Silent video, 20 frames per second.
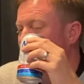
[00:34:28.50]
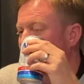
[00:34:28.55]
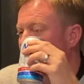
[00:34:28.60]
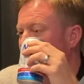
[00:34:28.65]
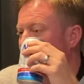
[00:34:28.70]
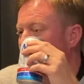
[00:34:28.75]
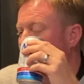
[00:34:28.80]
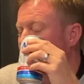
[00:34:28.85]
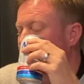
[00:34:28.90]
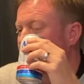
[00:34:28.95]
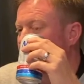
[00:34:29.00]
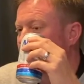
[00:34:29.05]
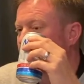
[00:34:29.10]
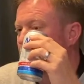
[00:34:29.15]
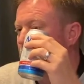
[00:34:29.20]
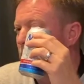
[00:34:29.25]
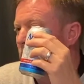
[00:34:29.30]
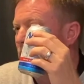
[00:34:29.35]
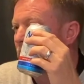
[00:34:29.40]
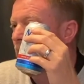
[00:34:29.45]
to
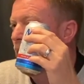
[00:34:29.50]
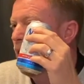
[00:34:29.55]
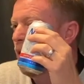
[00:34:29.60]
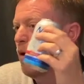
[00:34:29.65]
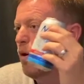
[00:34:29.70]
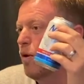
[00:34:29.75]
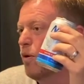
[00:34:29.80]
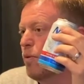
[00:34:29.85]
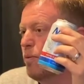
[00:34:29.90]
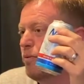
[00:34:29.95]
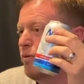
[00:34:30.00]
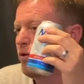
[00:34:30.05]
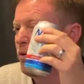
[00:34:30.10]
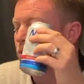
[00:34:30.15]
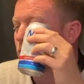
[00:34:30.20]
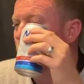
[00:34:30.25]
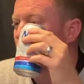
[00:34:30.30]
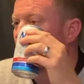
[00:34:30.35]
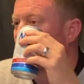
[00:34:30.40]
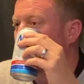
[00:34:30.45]
be home from
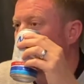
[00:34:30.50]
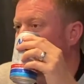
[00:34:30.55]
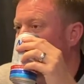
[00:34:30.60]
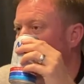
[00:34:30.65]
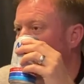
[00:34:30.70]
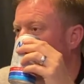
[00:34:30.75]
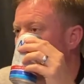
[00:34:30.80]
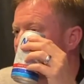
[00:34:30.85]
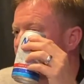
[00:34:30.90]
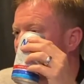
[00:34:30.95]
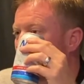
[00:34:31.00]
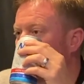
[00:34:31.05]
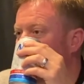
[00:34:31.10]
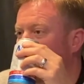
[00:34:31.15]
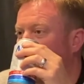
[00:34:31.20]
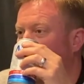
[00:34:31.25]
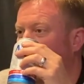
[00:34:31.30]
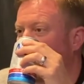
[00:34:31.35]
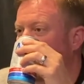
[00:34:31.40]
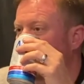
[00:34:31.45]
work at like 4
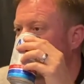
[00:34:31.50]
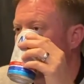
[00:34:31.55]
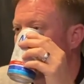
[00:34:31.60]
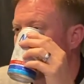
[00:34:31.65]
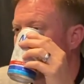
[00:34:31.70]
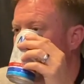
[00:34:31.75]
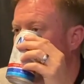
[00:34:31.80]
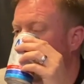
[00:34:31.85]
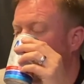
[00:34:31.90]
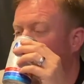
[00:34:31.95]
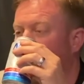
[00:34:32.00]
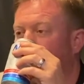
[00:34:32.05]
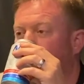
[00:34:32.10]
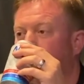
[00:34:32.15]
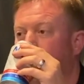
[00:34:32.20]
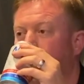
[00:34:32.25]
o'clock and just say, fuck it.